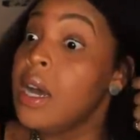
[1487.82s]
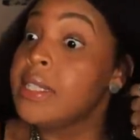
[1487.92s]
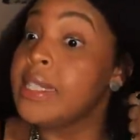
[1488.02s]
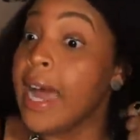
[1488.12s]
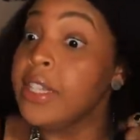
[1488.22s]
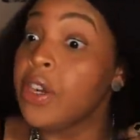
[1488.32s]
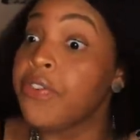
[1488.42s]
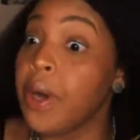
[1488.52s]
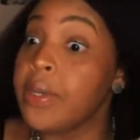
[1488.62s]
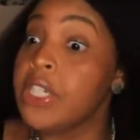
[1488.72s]
Is that your
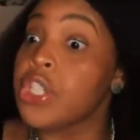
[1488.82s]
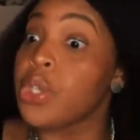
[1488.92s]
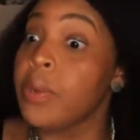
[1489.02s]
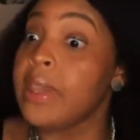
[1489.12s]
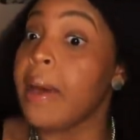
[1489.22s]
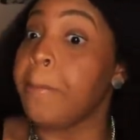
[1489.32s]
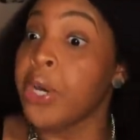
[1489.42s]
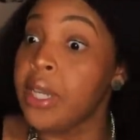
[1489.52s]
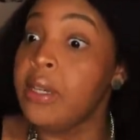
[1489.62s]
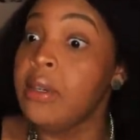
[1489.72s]
phone he just threw in that
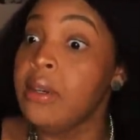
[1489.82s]
pudding?